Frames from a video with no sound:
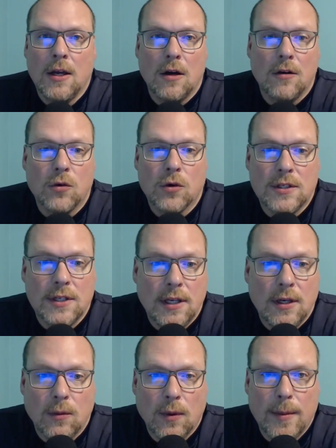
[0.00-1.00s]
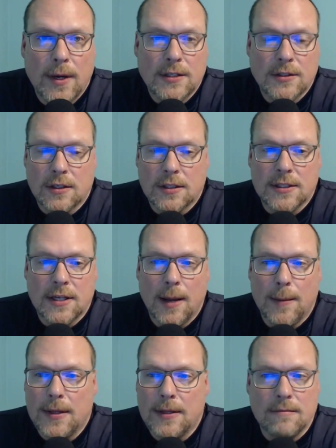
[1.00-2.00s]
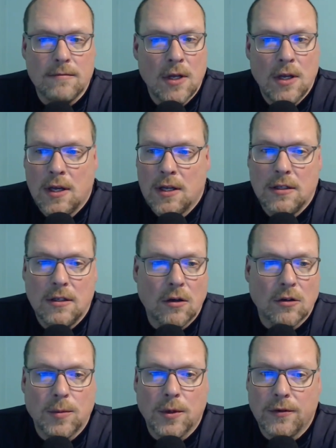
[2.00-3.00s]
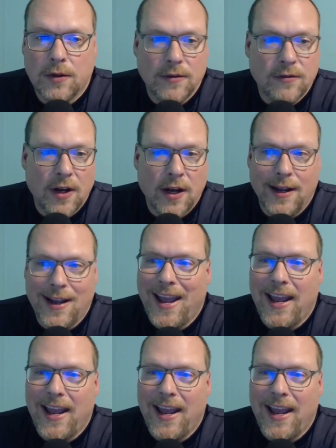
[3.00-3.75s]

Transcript: afford to eat ribeyes all the time and you know it's perfectly fine.